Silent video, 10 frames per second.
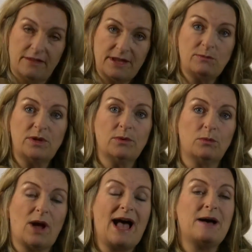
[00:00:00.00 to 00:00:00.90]
then we will
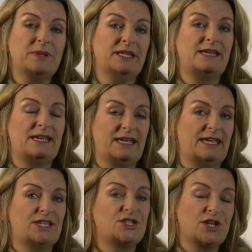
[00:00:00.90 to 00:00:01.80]
happily
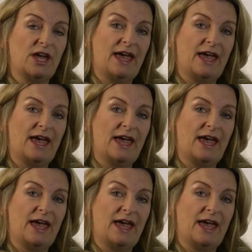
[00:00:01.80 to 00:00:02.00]
engage